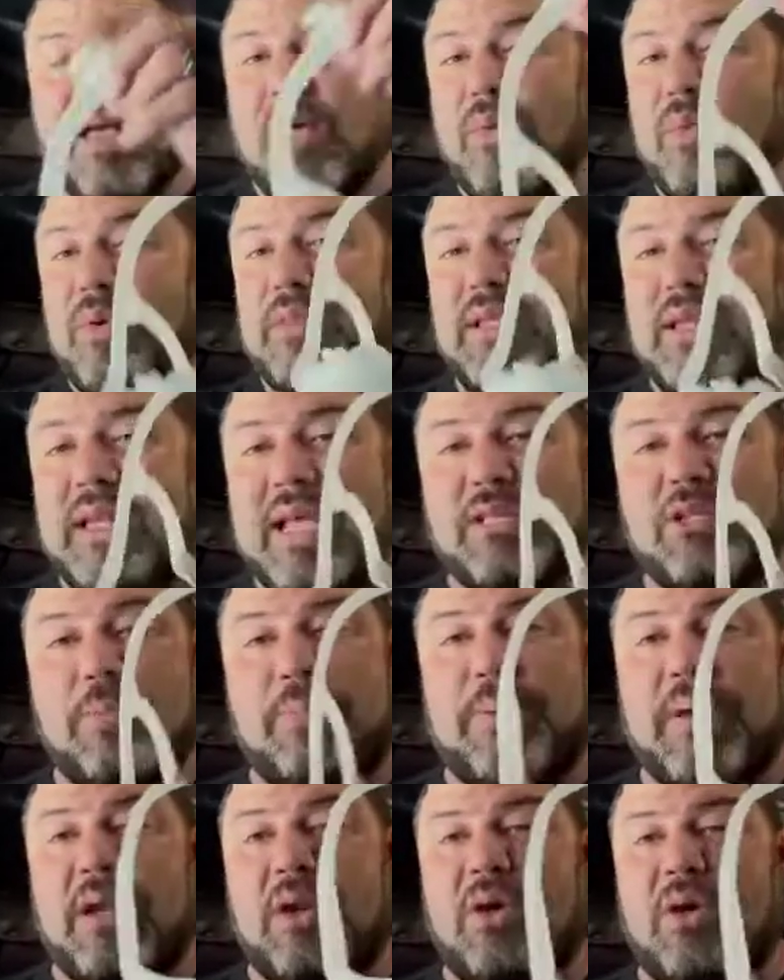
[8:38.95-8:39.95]
With the nasal
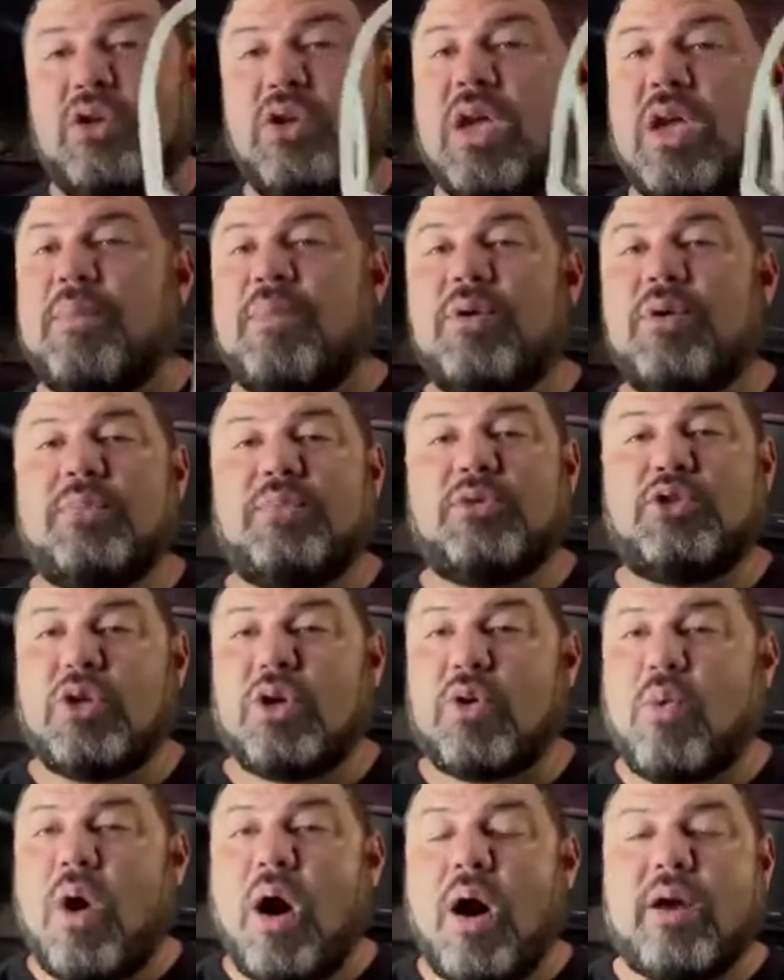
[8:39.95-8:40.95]
pillow, you're able to drink
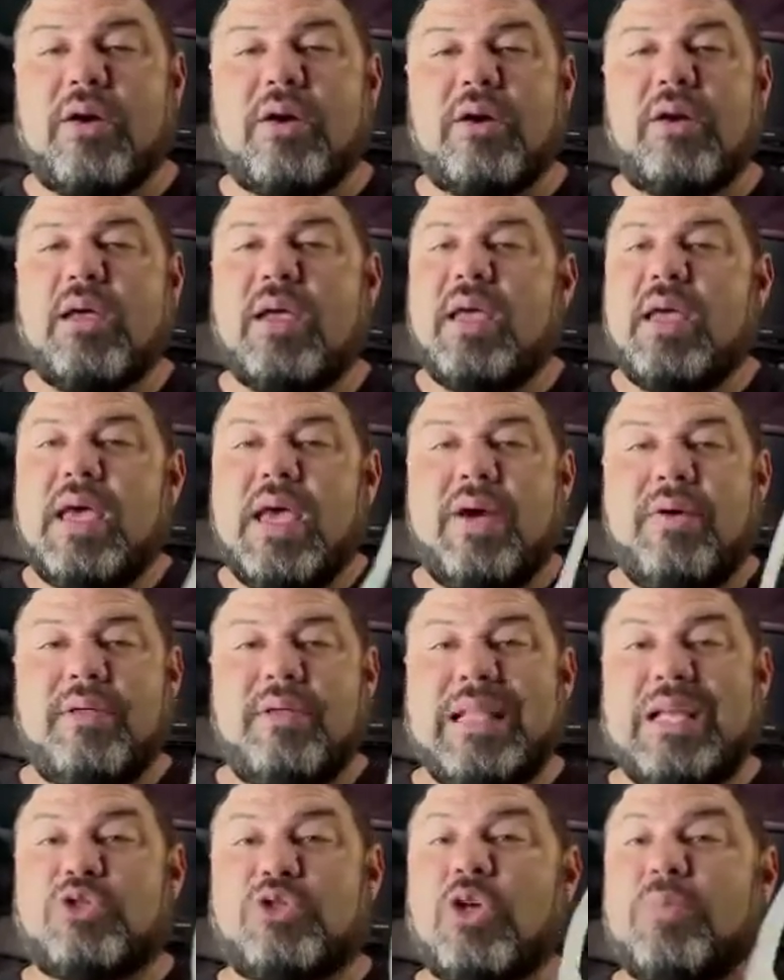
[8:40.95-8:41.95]
water,
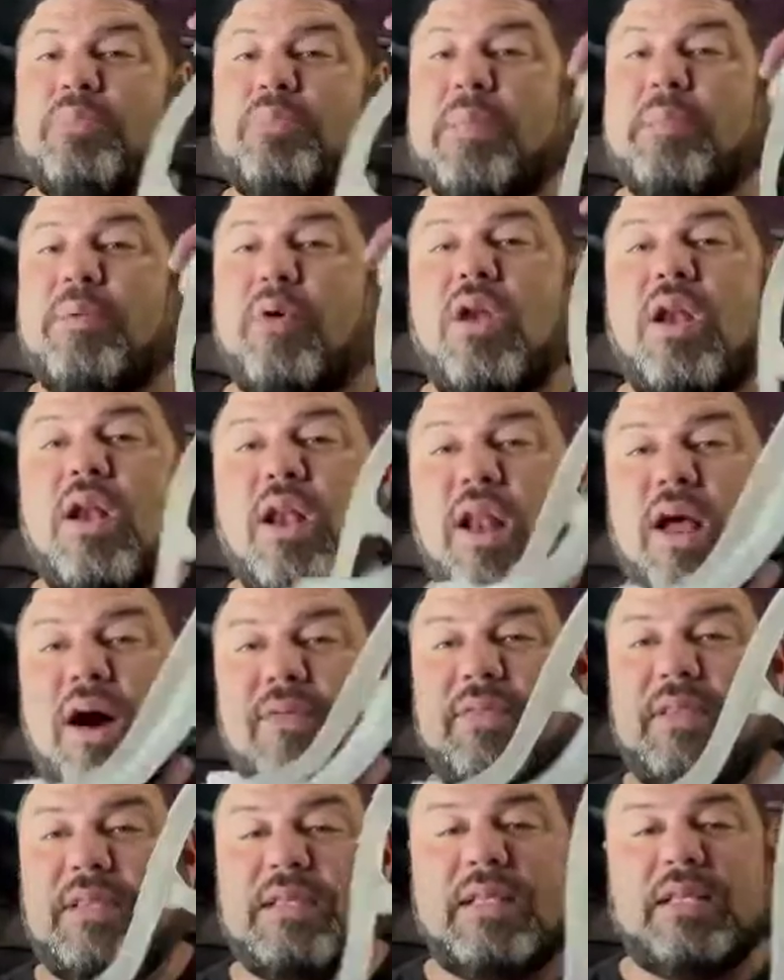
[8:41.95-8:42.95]
everything. That's why people
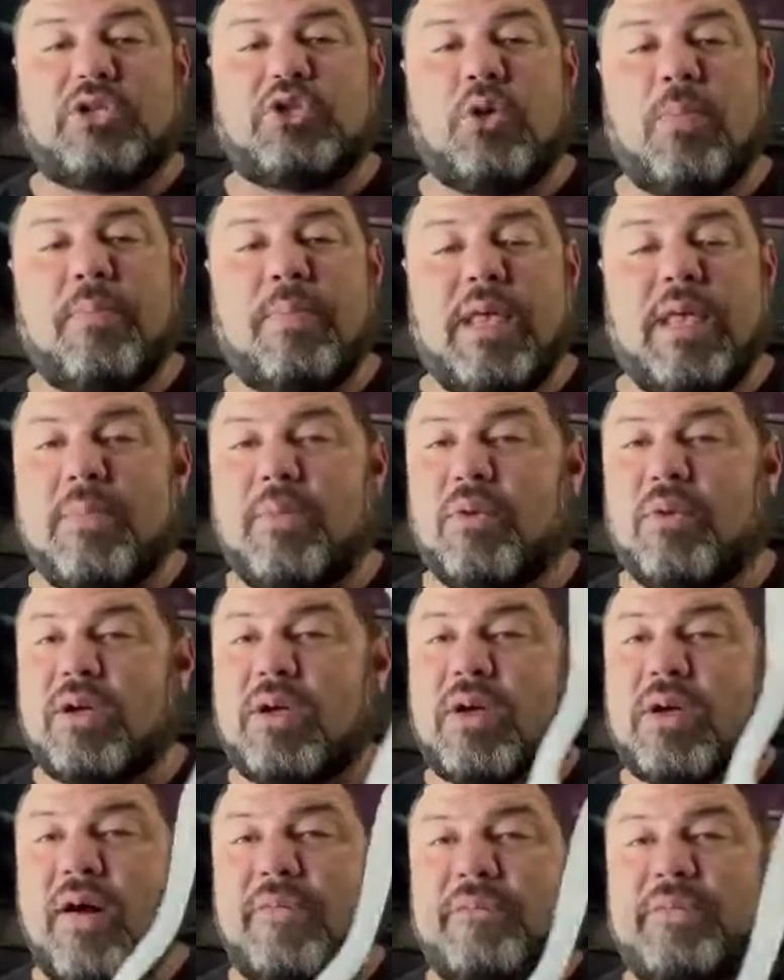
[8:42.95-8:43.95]
love these, and it's so minimal, they're
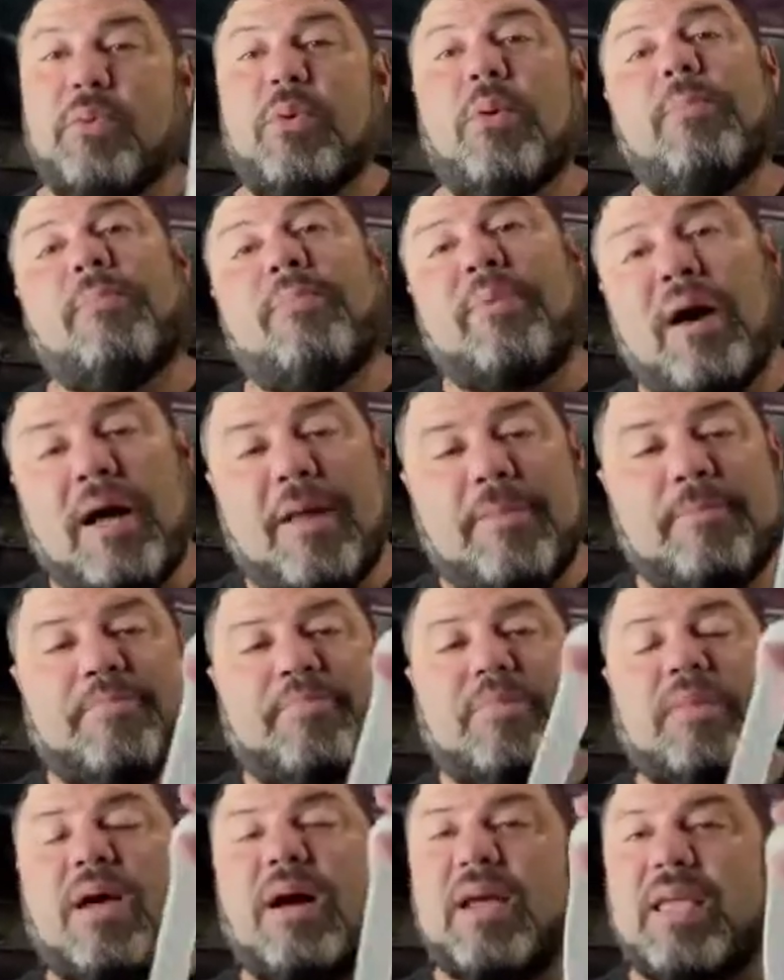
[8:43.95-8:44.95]
comfortable. But
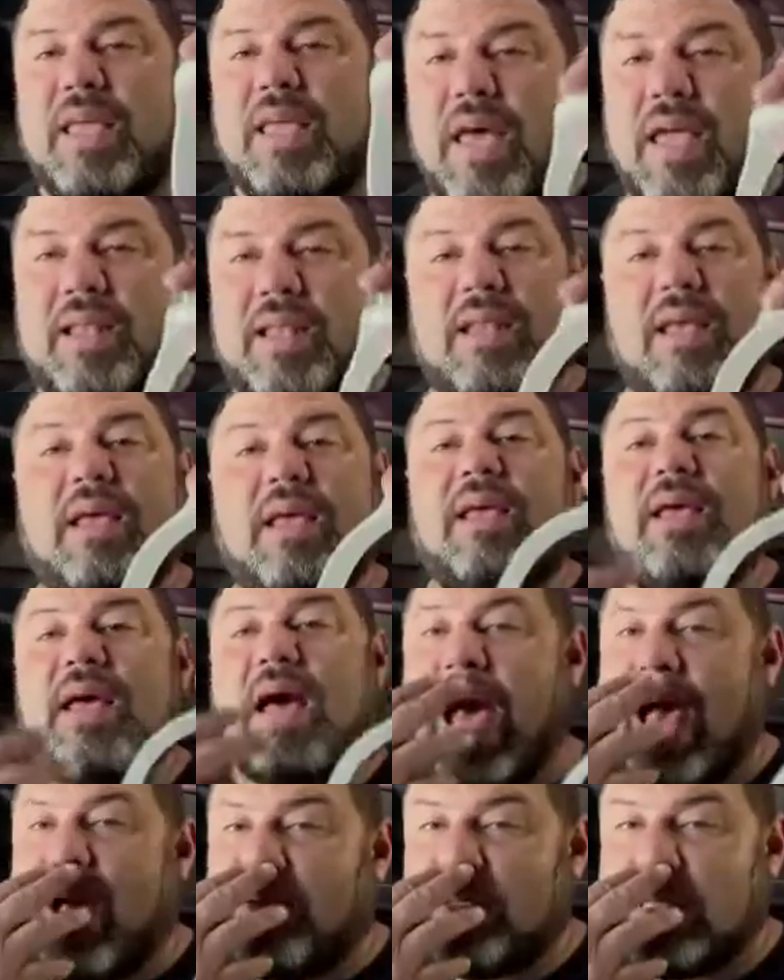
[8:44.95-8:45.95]
again,
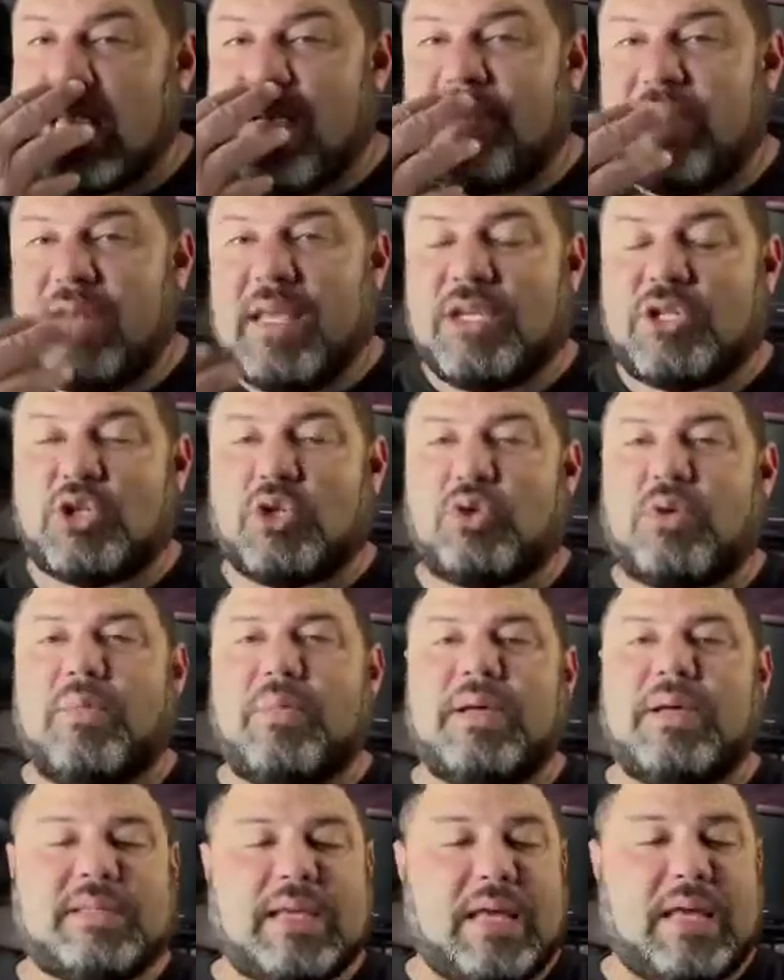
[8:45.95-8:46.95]
I was having issues with
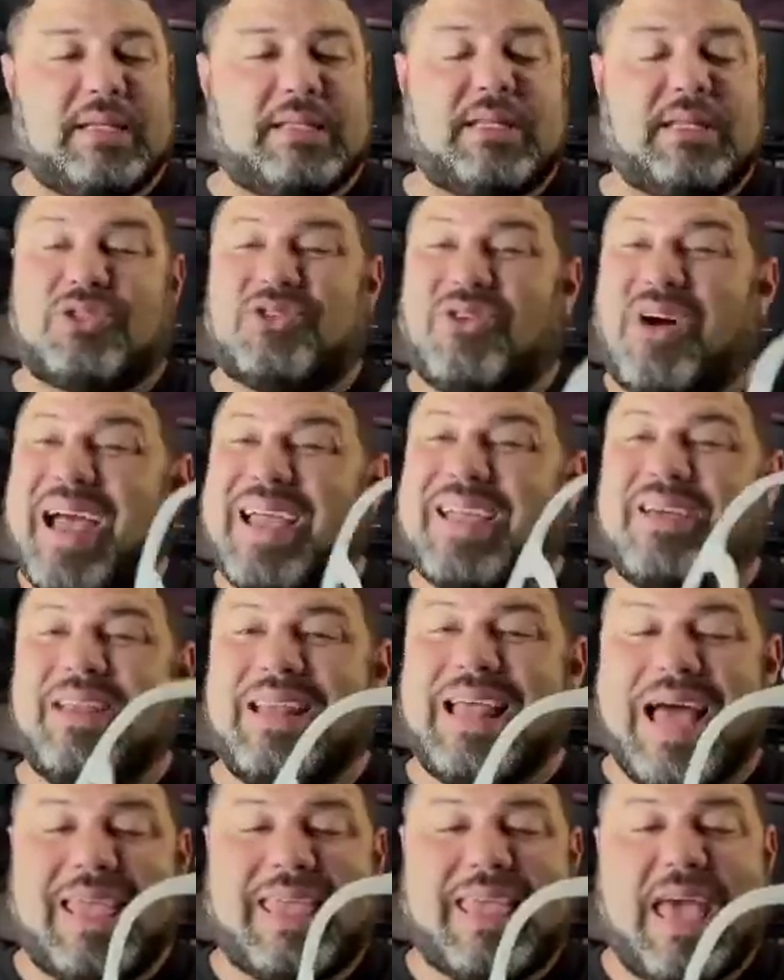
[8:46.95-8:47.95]
my sinuses, so I
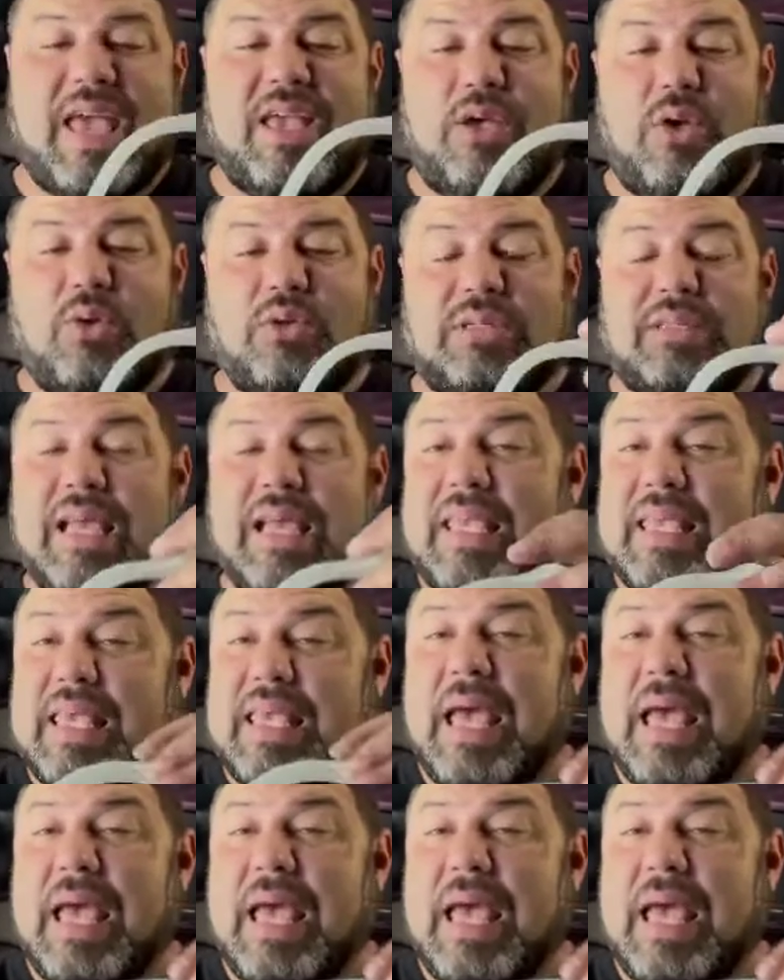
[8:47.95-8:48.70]
can't use this.